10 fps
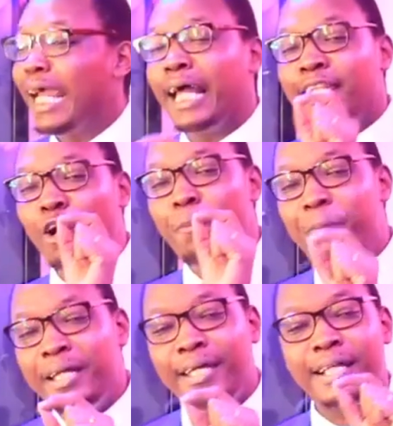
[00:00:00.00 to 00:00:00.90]
and the
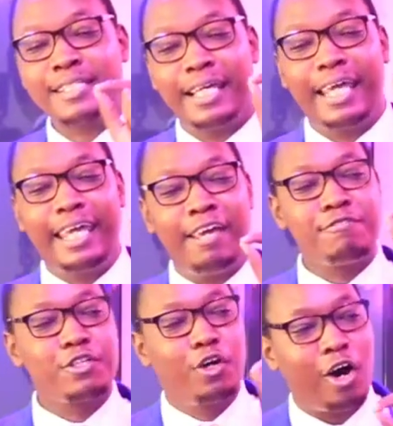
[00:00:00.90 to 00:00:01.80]
obedience he
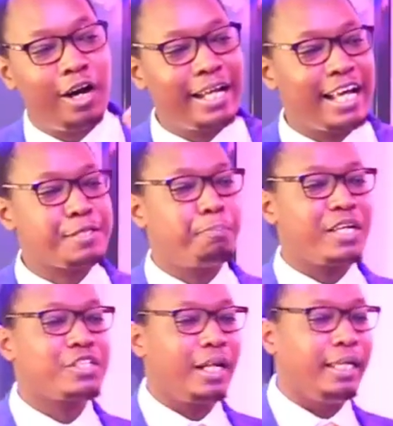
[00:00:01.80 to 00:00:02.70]
gives God
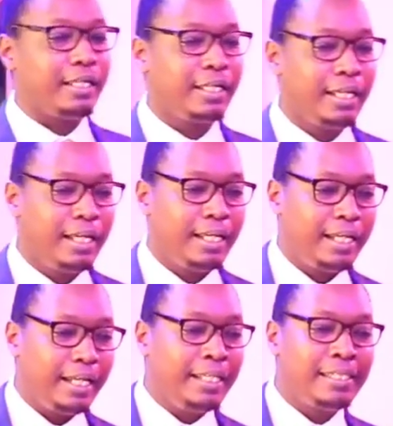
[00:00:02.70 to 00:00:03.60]
especially
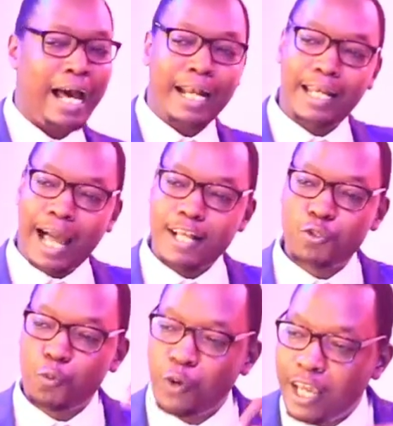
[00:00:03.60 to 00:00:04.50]
in that
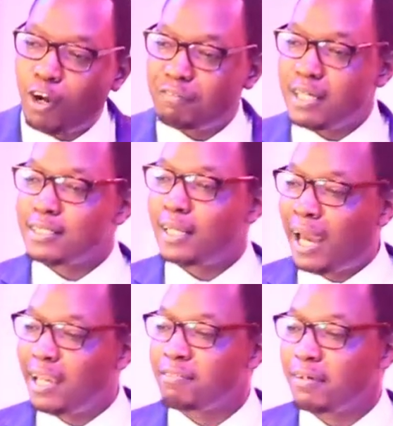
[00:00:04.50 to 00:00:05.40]
last week of his
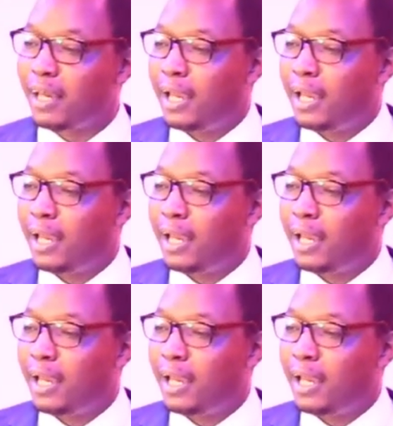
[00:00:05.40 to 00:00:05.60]
life,